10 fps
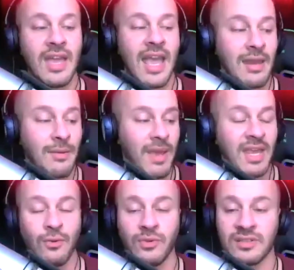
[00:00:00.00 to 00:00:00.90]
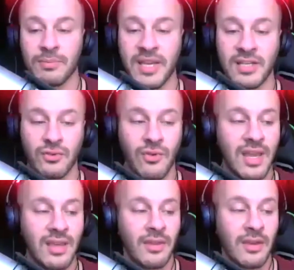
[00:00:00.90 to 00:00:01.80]
And men who display
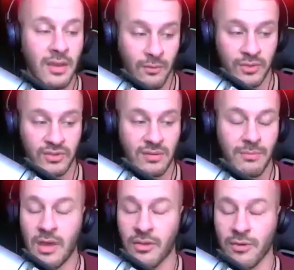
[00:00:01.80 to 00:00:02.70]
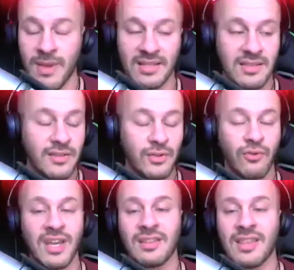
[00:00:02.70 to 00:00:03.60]
strength, which is another masculine trait,